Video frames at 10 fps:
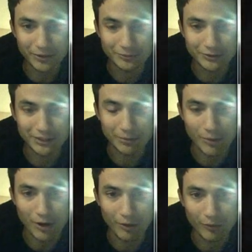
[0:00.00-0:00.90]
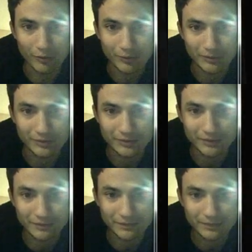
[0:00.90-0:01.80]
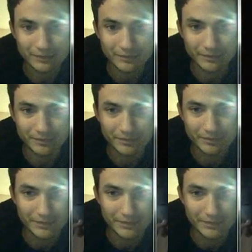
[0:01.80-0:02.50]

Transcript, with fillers: tomorrow? Uh, in a